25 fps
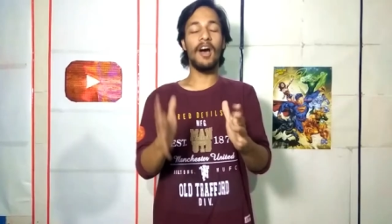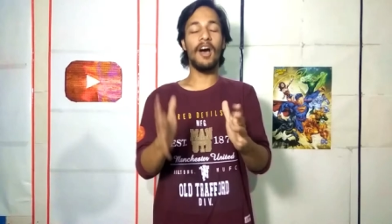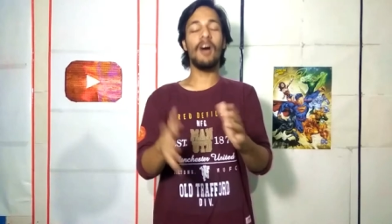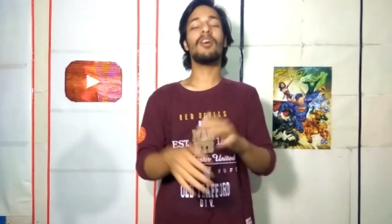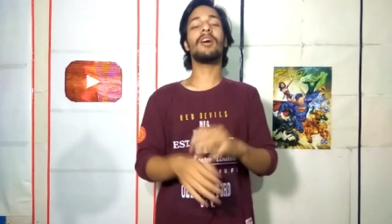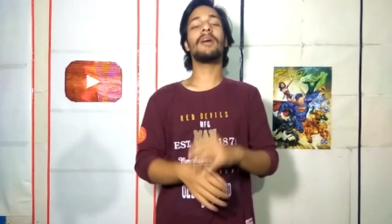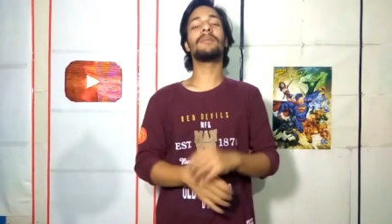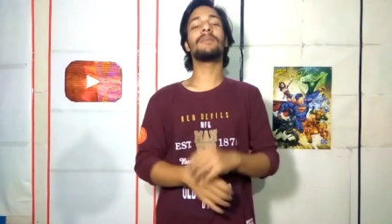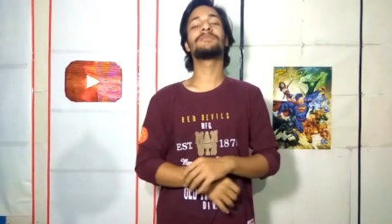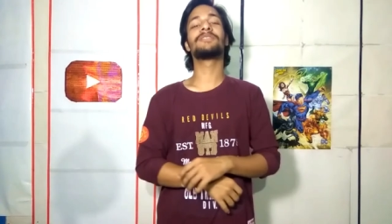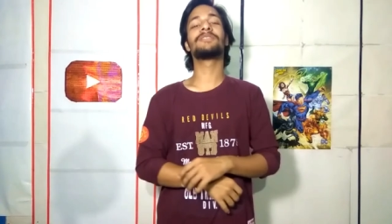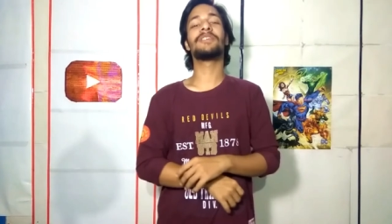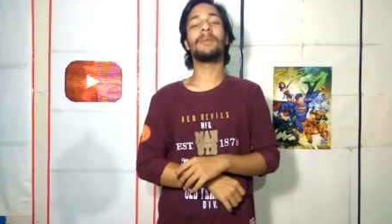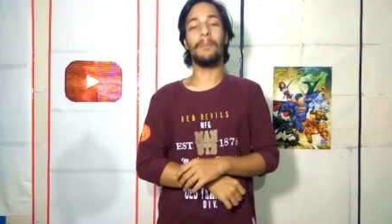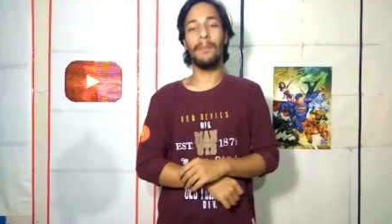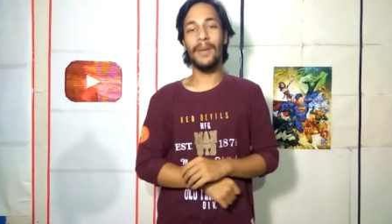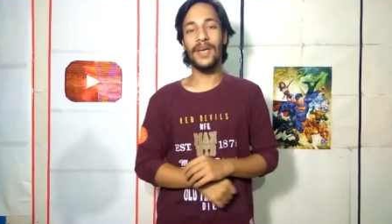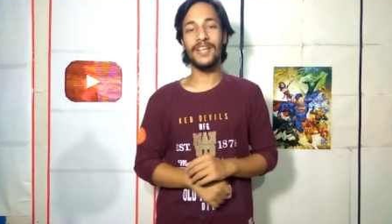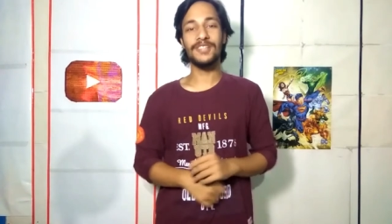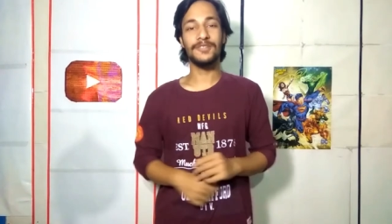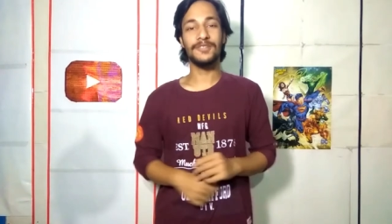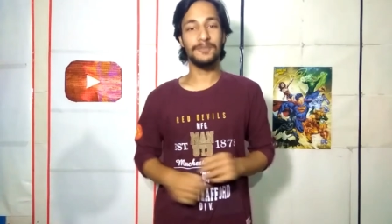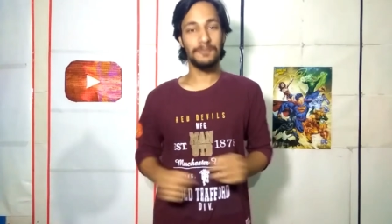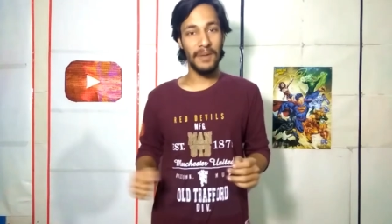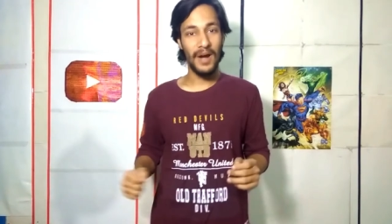now comes the
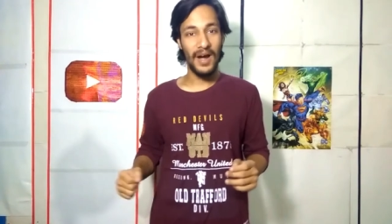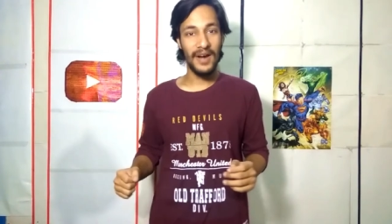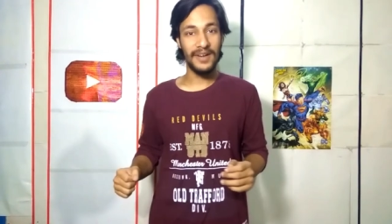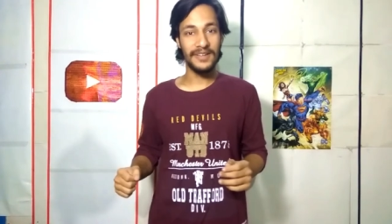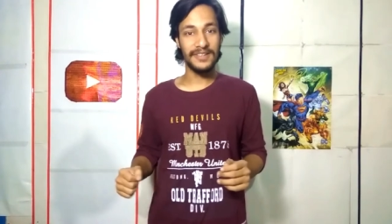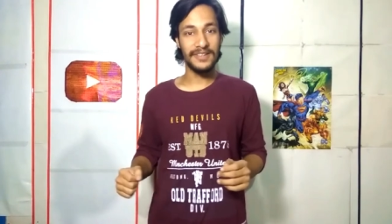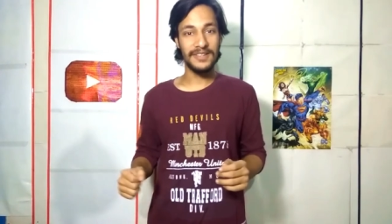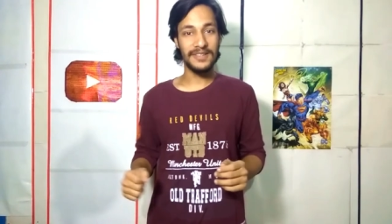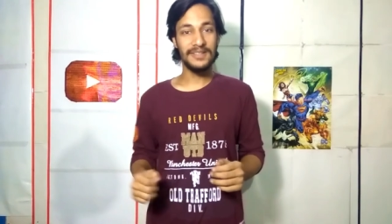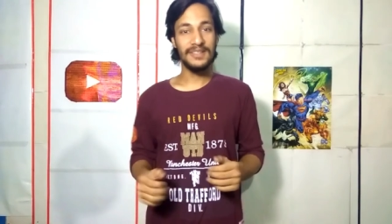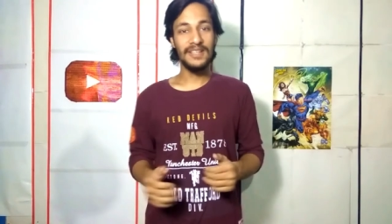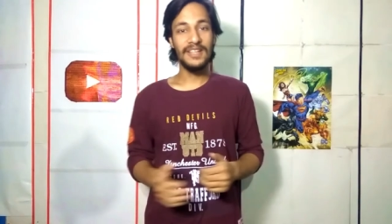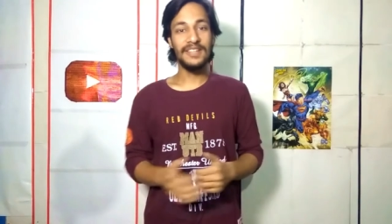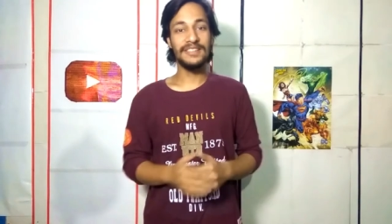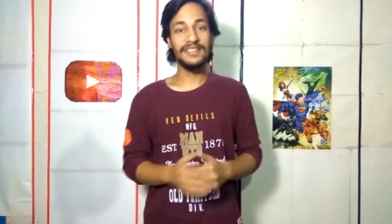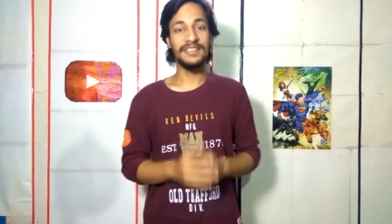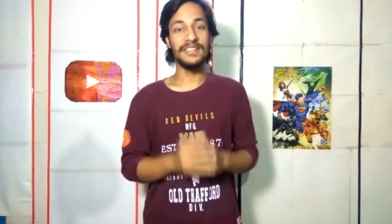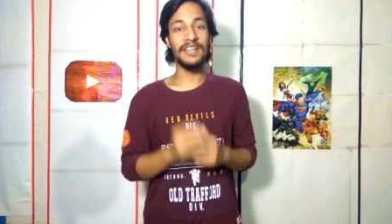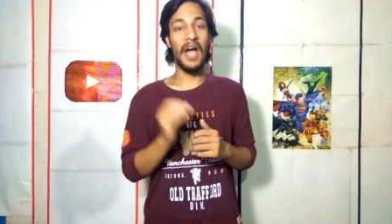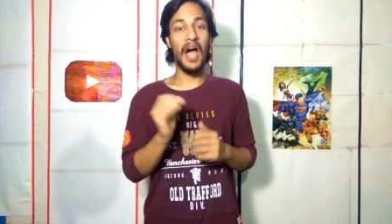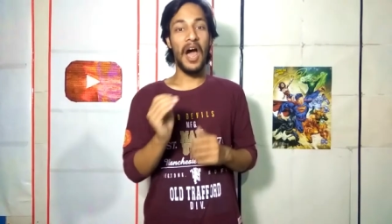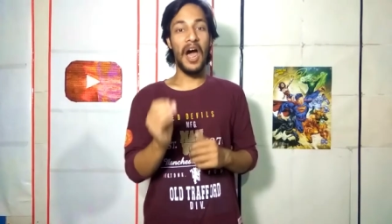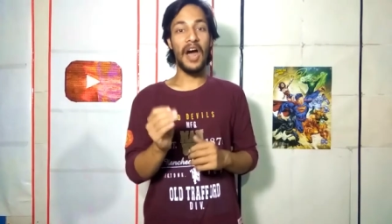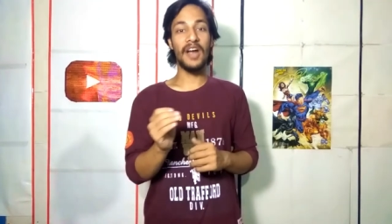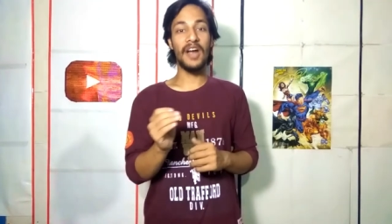best part, the
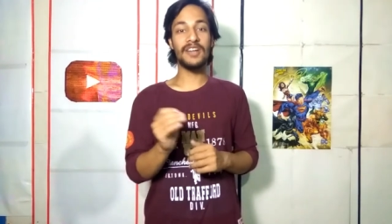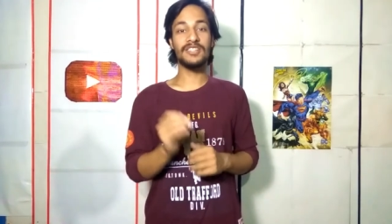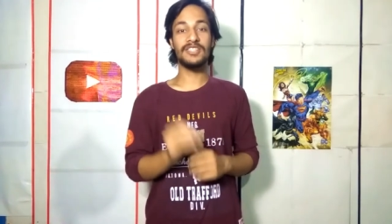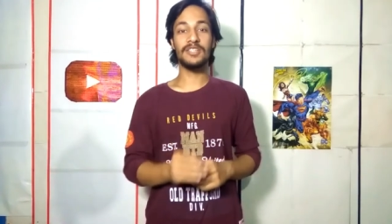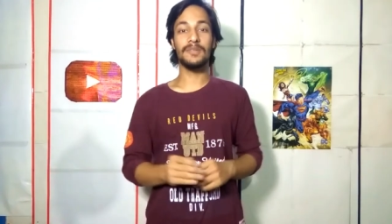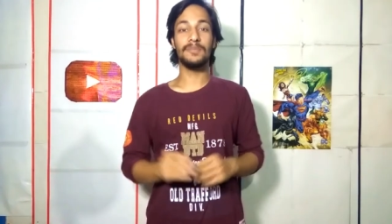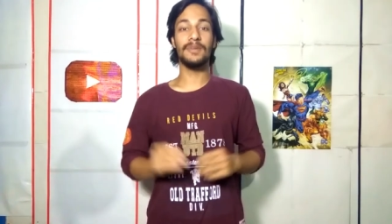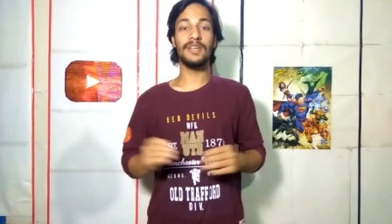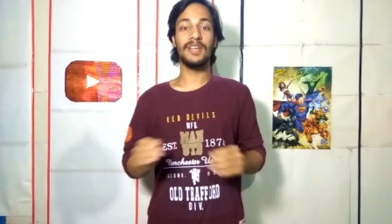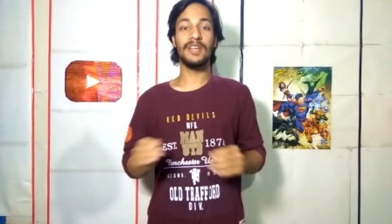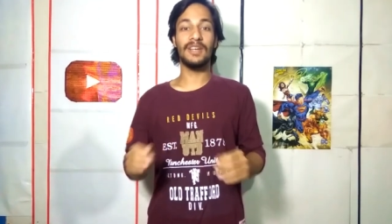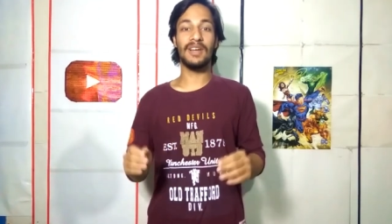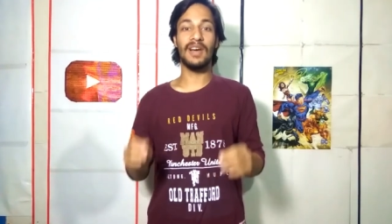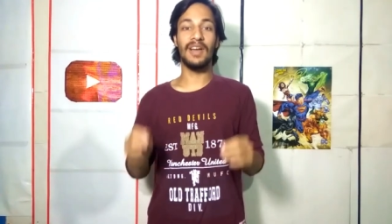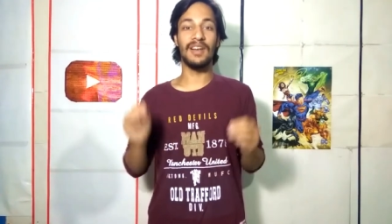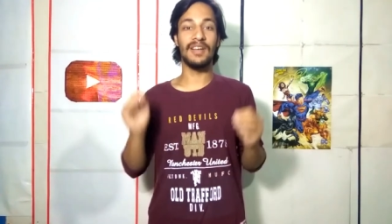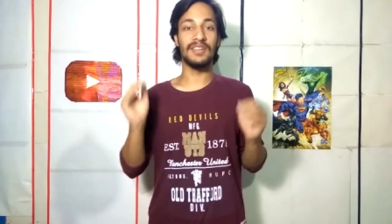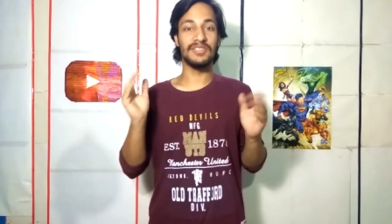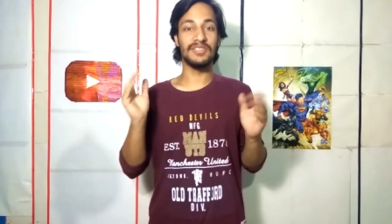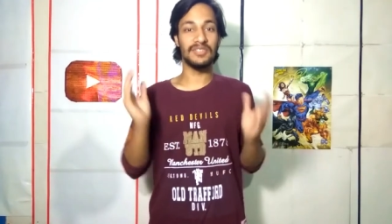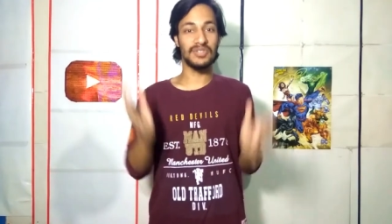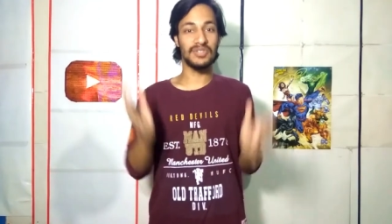RGB color